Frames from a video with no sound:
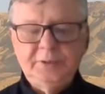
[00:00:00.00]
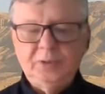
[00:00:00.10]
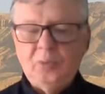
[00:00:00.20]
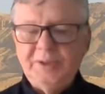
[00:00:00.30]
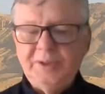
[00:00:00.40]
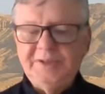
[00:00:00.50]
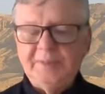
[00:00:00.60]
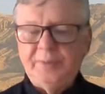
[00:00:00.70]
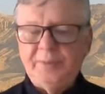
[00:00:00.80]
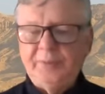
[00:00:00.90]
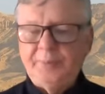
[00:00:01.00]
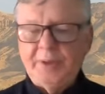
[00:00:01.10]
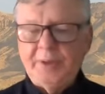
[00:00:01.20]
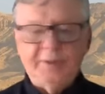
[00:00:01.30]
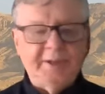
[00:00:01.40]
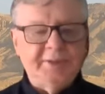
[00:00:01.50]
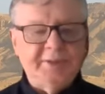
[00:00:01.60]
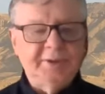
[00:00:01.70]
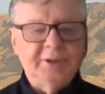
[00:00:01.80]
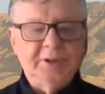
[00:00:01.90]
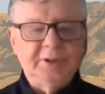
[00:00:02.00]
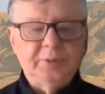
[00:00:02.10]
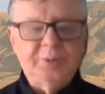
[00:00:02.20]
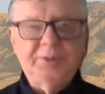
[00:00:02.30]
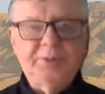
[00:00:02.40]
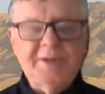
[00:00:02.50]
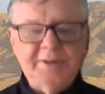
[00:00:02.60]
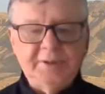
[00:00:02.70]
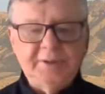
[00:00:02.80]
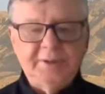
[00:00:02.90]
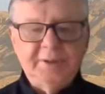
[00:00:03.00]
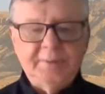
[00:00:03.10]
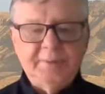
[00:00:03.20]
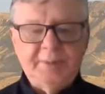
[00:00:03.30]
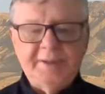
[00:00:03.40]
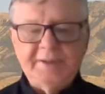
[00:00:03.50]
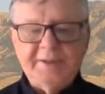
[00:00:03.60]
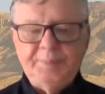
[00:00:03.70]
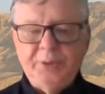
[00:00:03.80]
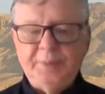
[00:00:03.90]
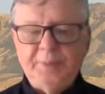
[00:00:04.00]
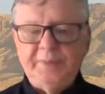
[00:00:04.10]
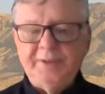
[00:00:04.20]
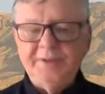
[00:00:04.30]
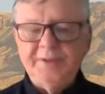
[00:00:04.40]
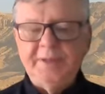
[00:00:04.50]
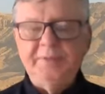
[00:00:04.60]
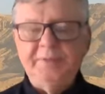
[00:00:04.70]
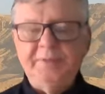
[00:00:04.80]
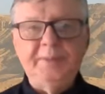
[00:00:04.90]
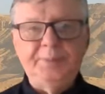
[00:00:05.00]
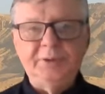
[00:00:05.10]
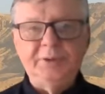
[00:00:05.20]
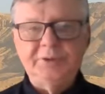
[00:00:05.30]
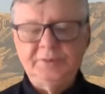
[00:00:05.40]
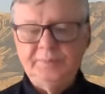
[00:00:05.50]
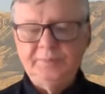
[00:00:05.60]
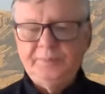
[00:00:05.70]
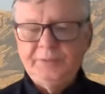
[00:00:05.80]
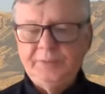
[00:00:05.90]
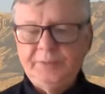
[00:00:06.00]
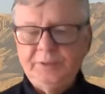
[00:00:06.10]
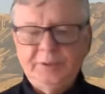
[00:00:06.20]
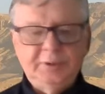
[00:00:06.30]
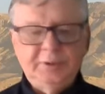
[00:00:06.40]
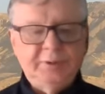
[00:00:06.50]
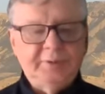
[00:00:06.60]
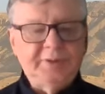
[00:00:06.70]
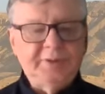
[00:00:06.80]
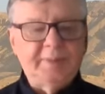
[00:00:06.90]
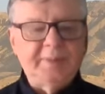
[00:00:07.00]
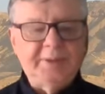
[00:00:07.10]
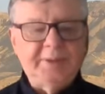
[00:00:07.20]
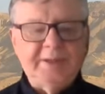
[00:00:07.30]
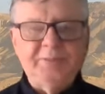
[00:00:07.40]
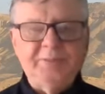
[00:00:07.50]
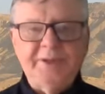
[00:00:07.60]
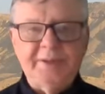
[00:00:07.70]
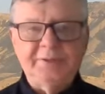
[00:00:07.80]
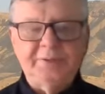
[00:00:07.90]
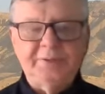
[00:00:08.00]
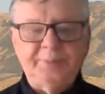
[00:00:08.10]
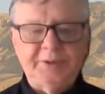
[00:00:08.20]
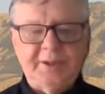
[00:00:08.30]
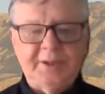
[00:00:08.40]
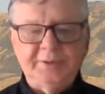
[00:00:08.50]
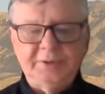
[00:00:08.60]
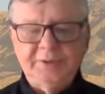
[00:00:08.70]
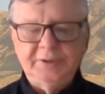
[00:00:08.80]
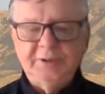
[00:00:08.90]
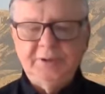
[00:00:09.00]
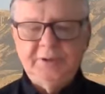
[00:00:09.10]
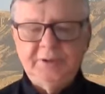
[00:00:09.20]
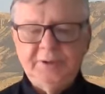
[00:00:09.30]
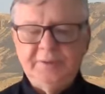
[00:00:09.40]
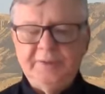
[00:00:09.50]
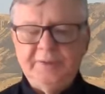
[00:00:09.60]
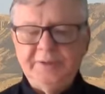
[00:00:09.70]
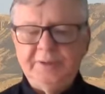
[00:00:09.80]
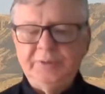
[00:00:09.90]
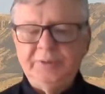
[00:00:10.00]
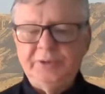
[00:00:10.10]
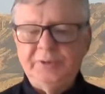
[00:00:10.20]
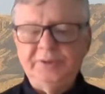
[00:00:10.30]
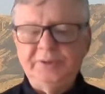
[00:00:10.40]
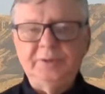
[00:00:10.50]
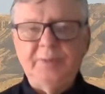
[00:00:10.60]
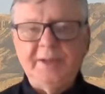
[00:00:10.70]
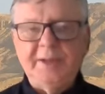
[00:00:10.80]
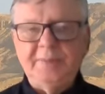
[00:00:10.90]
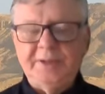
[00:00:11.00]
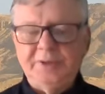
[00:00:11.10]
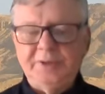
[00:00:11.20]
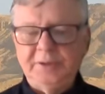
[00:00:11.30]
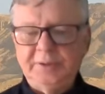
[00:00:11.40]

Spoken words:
One example of the power he had was presented by an ex-pupil of his named Olympius. This man became jealous of Plotinus and eventually resorted to black magic